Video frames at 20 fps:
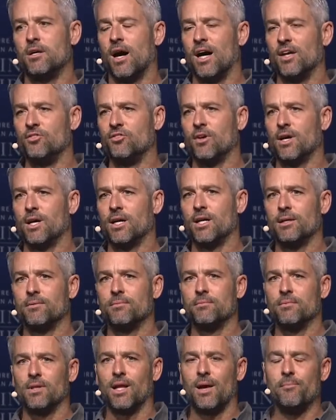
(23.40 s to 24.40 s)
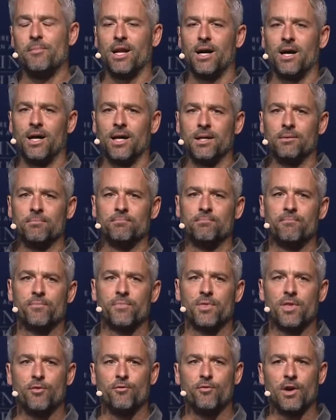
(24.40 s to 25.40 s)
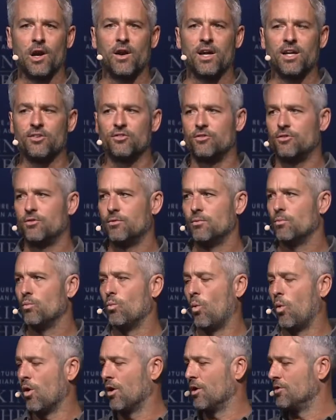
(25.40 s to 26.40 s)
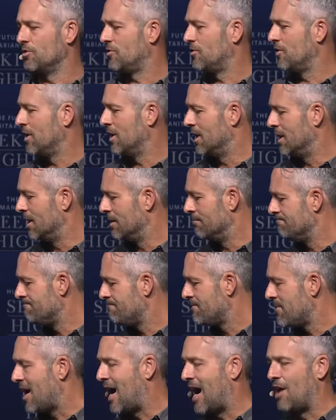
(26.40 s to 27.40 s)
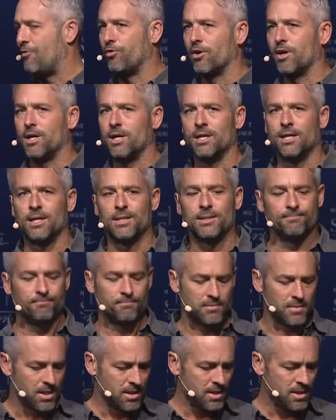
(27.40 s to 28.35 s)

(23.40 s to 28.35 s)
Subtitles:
Gaza, Lebanon, various wars in Africa,